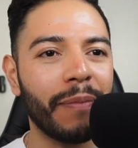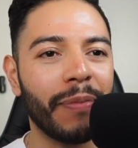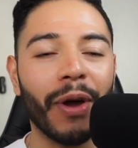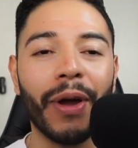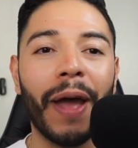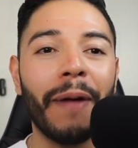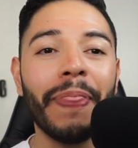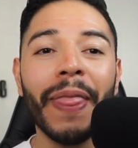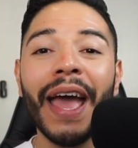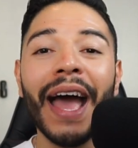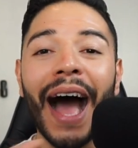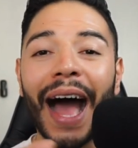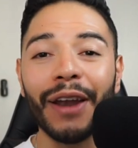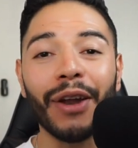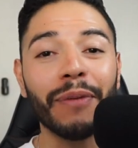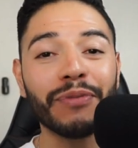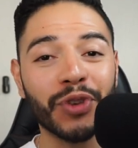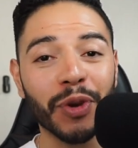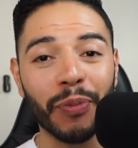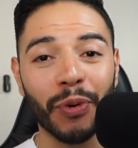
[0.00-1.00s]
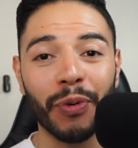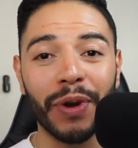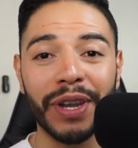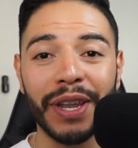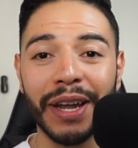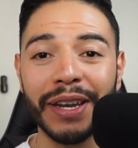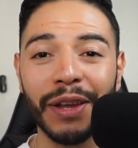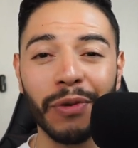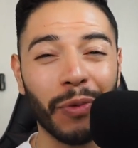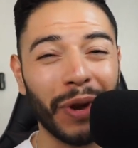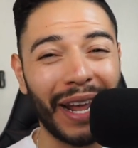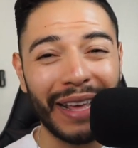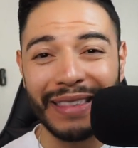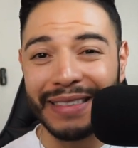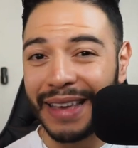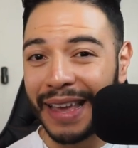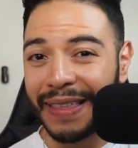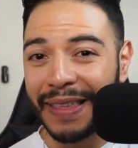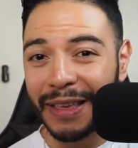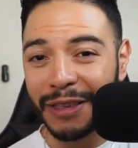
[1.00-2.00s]
Okay, I know I'm super redundant when I
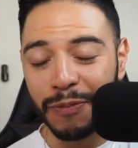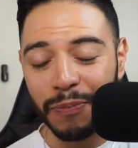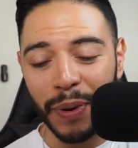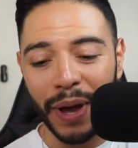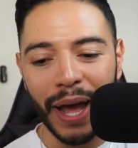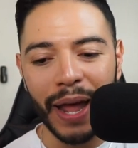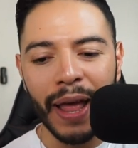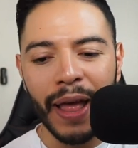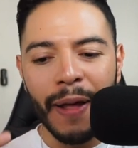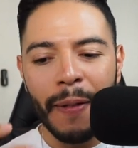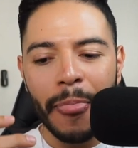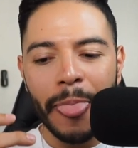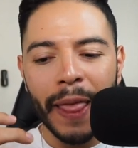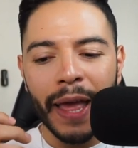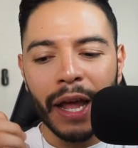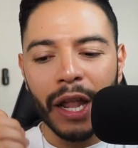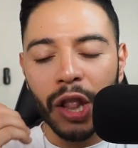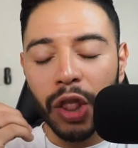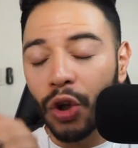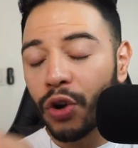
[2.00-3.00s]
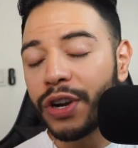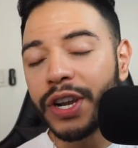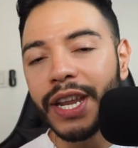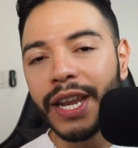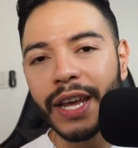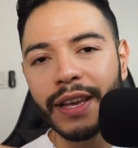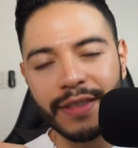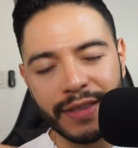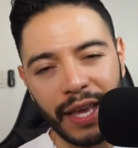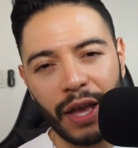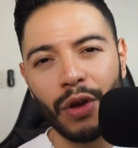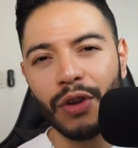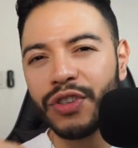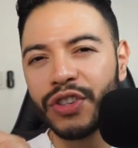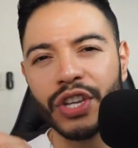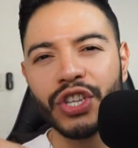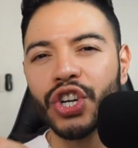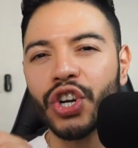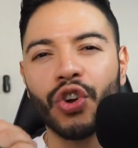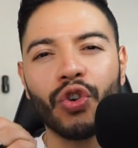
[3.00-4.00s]
say this, but learning Excel is
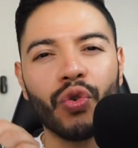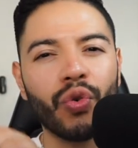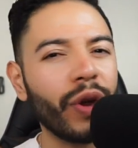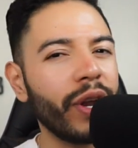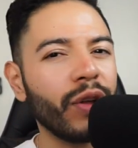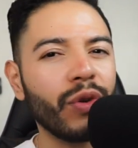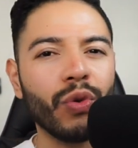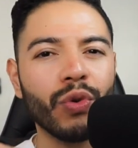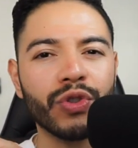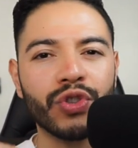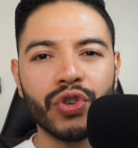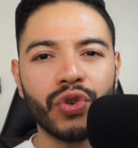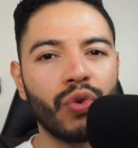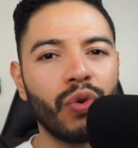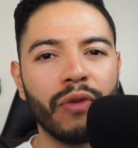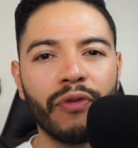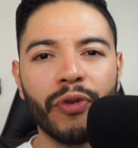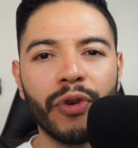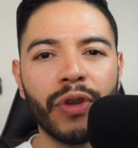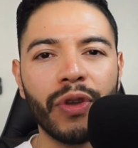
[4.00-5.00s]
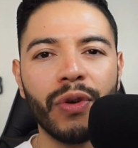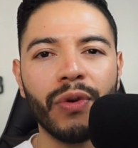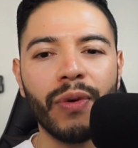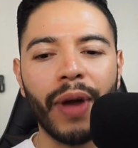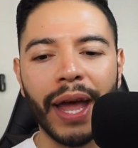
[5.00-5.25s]
such a critical tool for you.